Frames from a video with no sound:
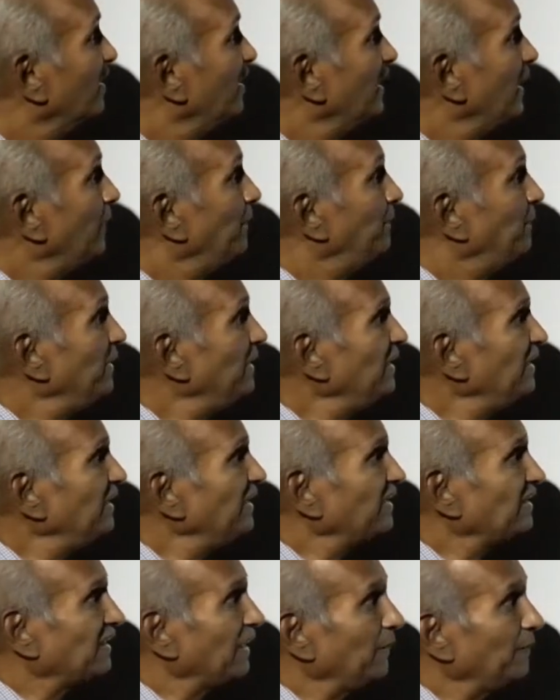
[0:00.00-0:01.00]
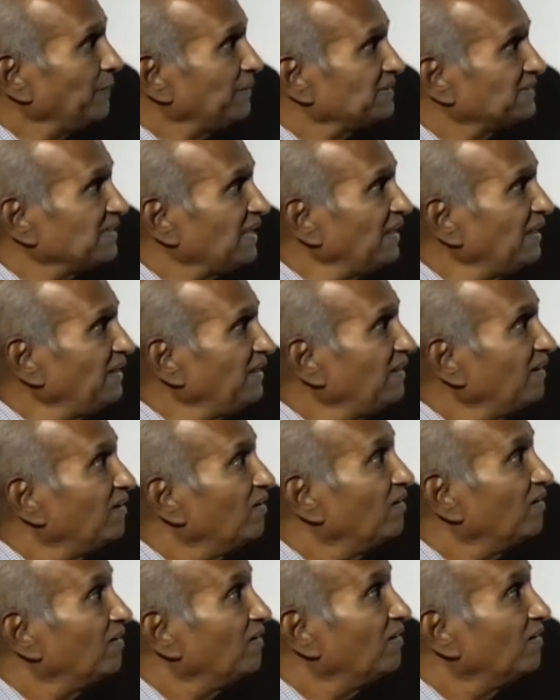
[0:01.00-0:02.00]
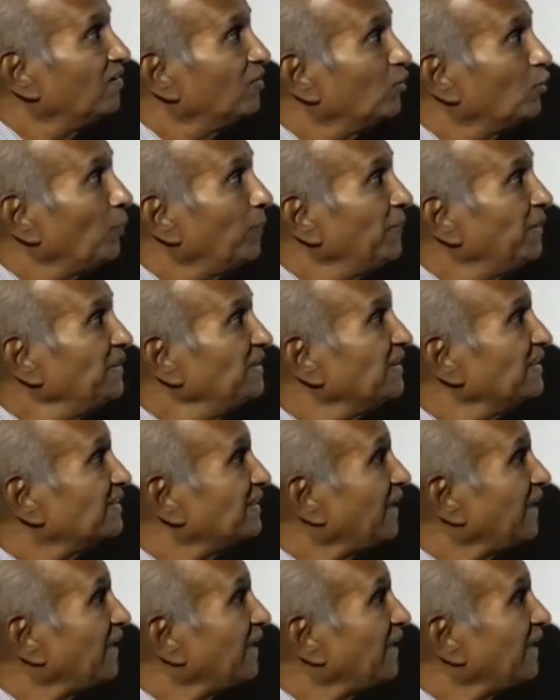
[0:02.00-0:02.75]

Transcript: A period can be said to be the